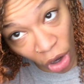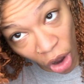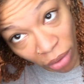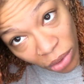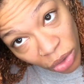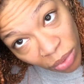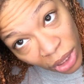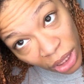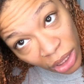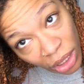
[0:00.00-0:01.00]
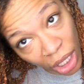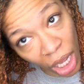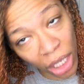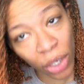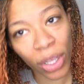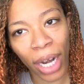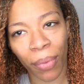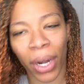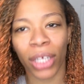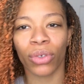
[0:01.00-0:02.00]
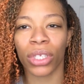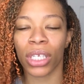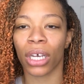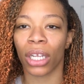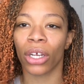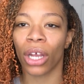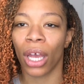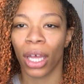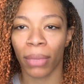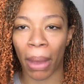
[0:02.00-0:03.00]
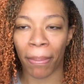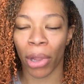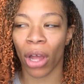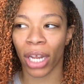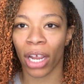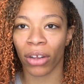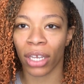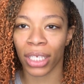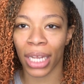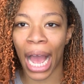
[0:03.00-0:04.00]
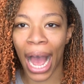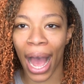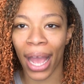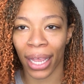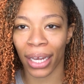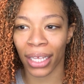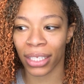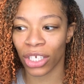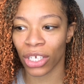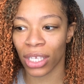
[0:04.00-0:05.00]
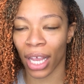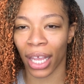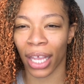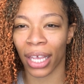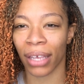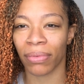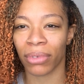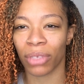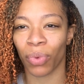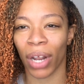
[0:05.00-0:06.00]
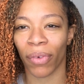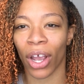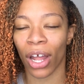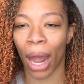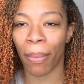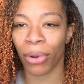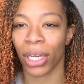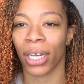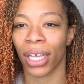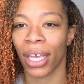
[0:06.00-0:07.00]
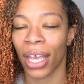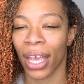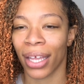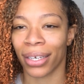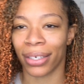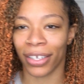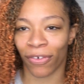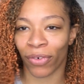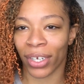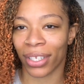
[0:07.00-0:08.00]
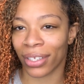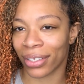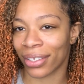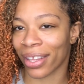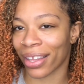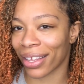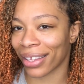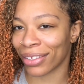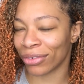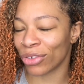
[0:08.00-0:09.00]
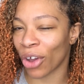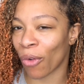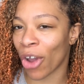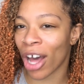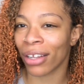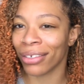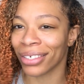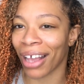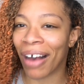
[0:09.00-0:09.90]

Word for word: orange, really the color that when I use this color, my blonde hair doesn't hide. It's just like it gives whatever color I put in it different, you know, colors